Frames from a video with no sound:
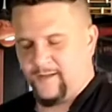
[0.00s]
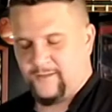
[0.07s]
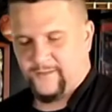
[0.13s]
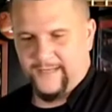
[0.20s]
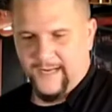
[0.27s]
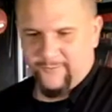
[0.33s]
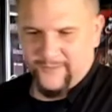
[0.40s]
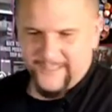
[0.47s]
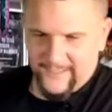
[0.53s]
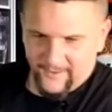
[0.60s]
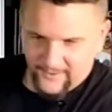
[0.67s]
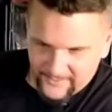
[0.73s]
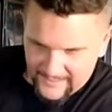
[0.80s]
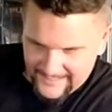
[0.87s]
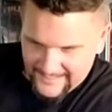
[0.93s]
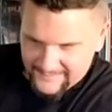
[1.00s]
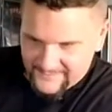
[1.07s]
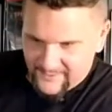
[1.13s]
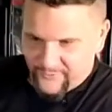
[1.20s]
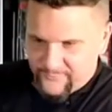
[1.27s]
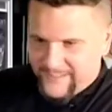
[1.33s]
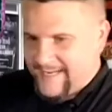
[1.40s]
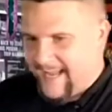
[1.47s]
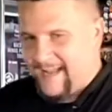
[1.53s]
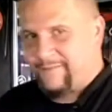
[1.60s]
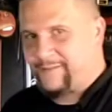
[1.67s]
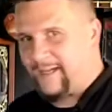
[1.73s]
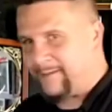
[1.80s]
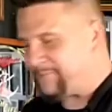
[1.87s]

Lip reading: So now we are at 3.5